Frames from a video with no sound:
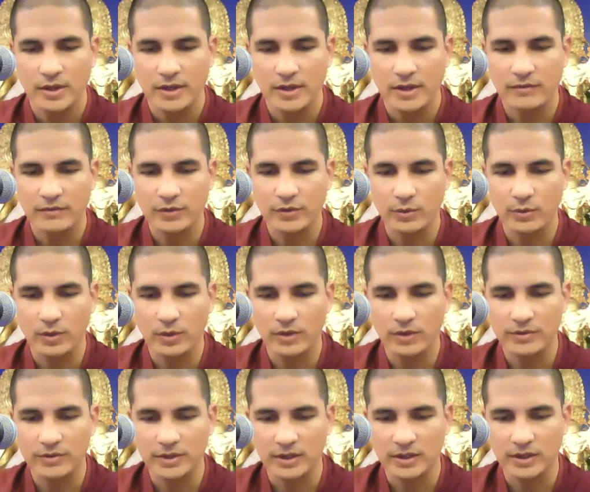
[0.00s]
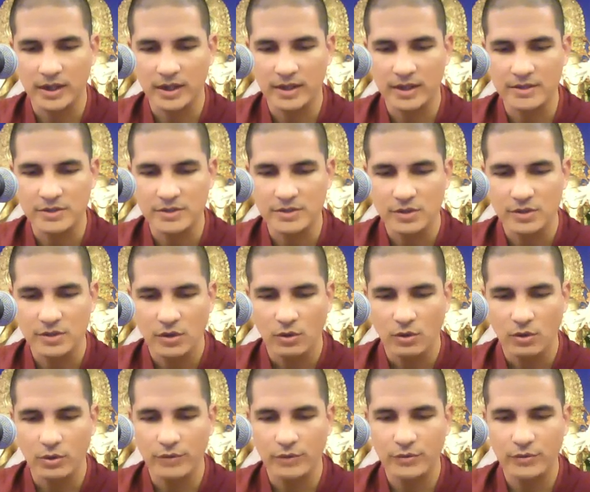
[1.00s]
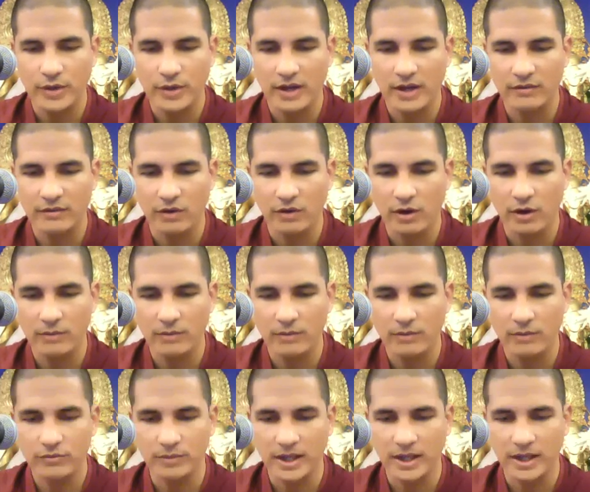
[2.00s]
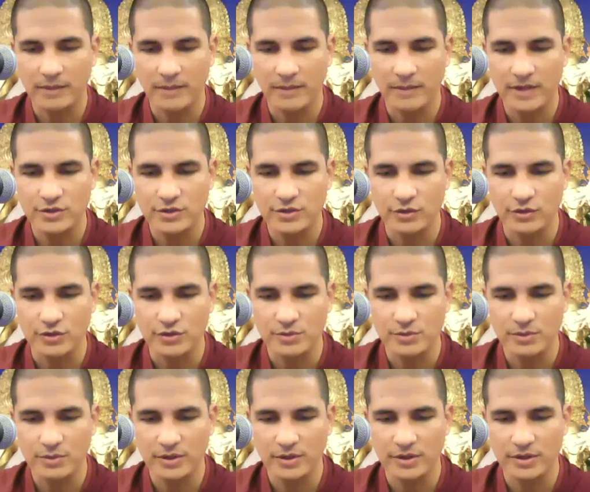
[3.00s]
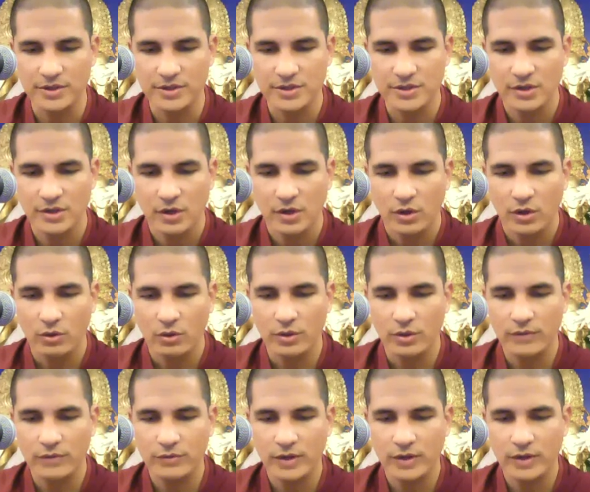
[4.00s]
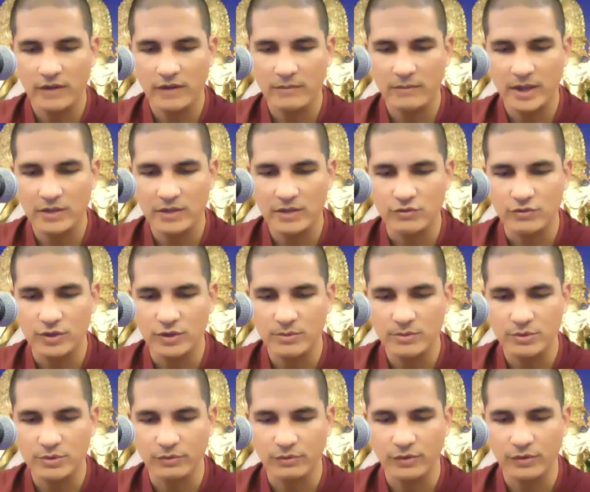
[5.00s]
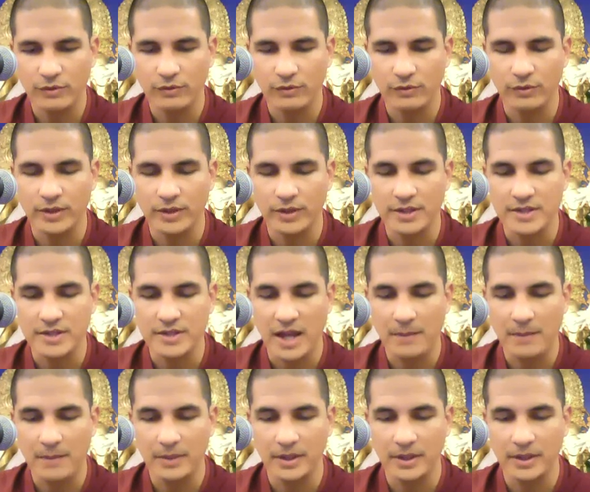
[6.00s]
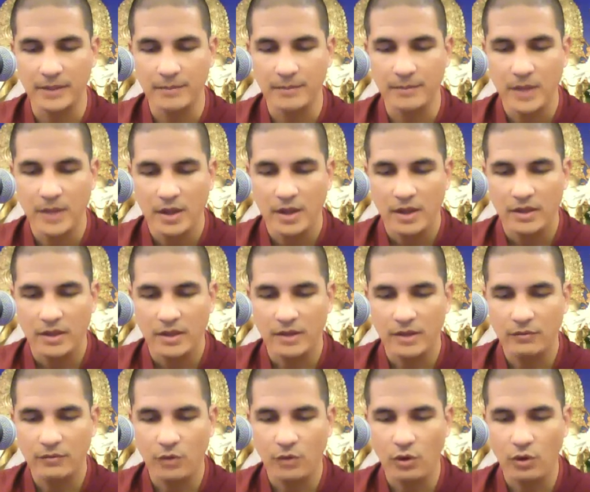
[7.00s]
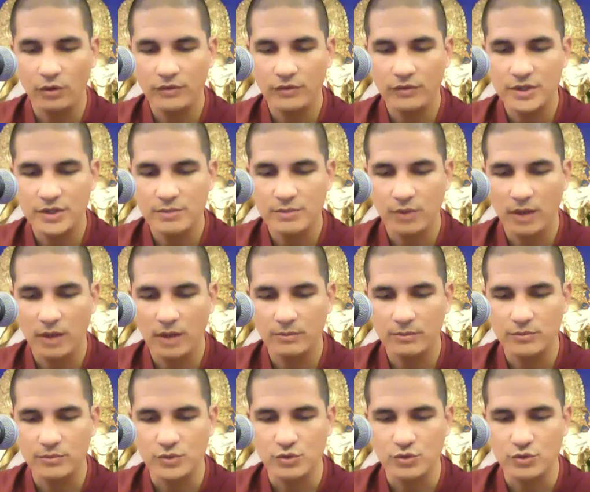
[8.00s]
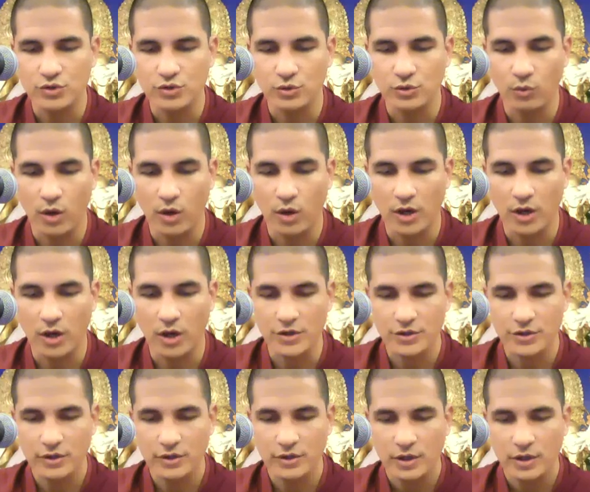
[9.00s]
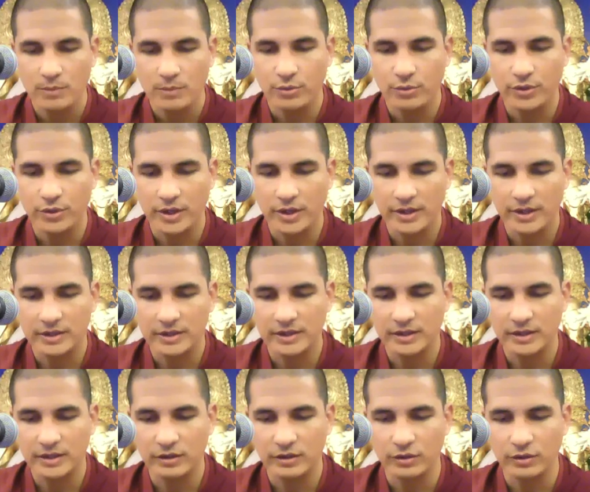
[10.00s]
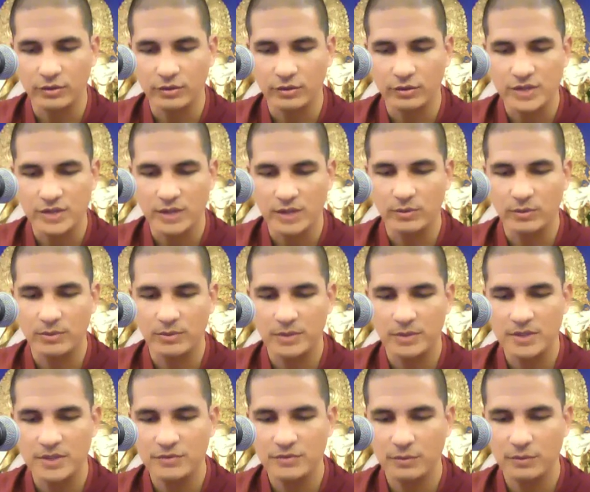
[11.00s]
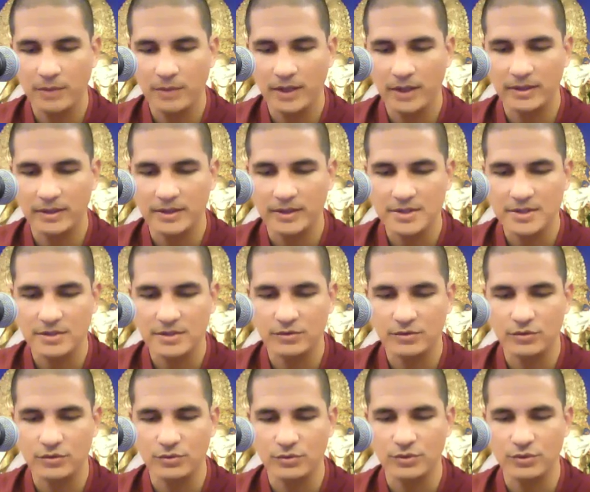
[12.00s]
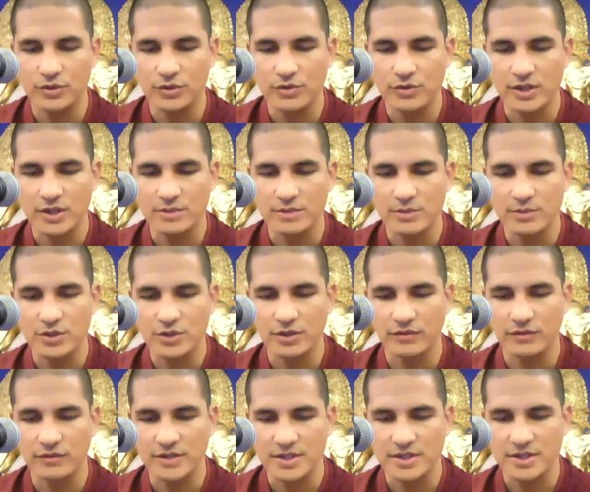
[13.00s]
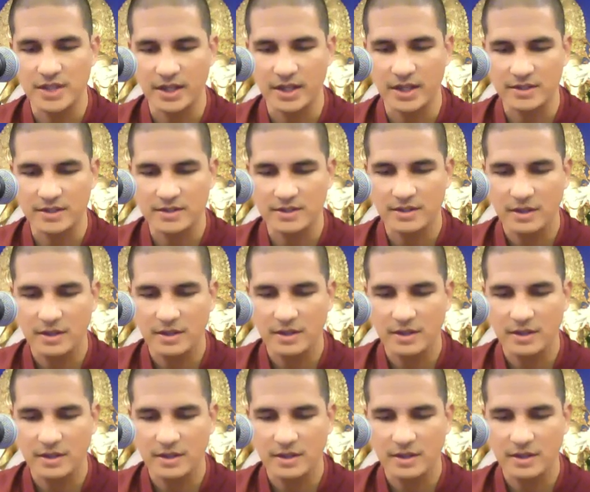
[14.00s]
if your wealth declines, or if you have harm from black magic or spirits, or if you have bad dreams or fearful things happening, then for all of these problems you should wash, put on clean clothes, and with peaceful mind listen to the transmission of this text.